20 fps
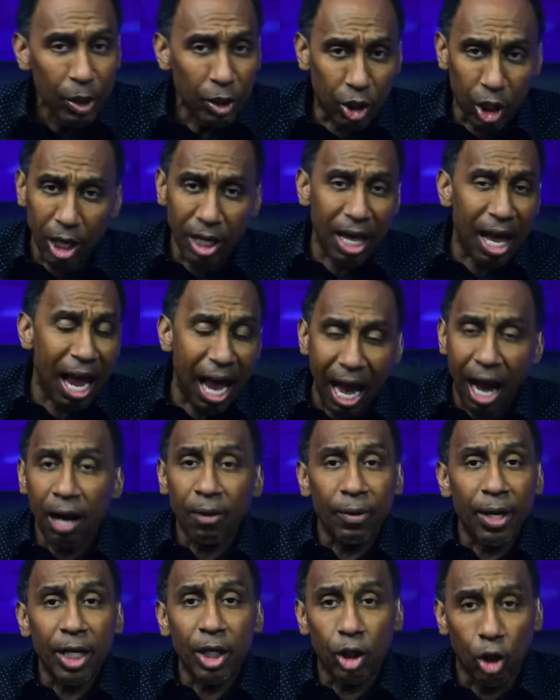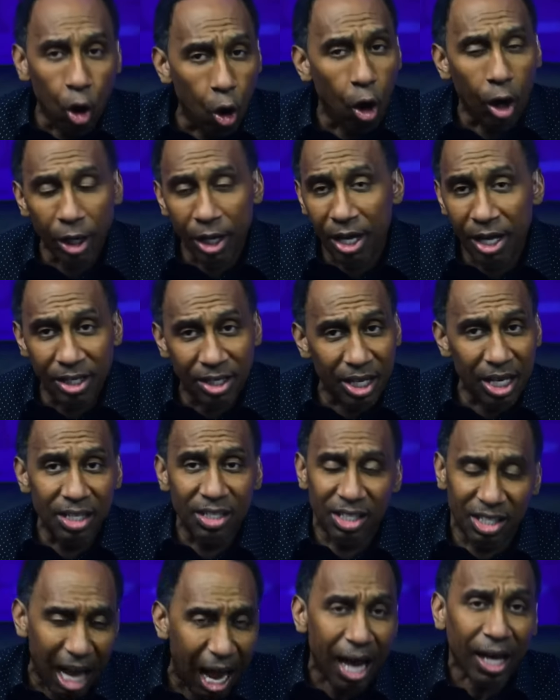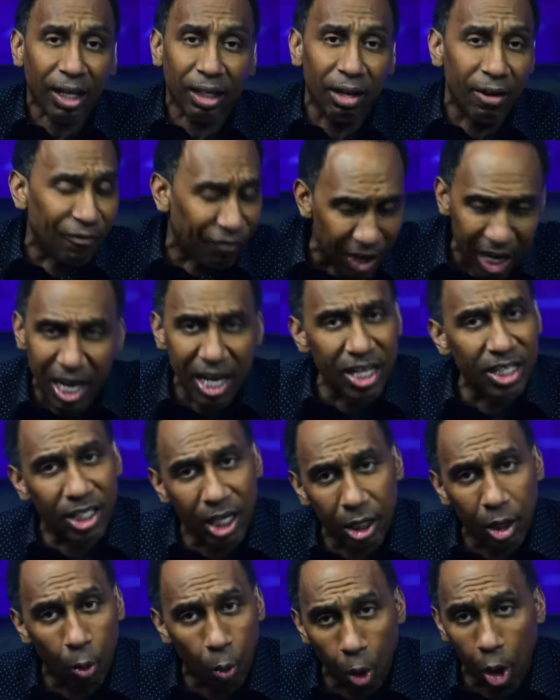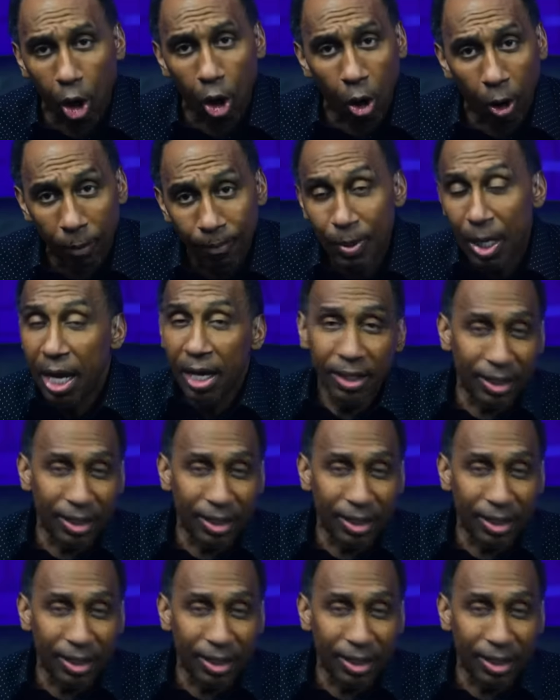to the Aaron Gordons and Zach LaVines of the world.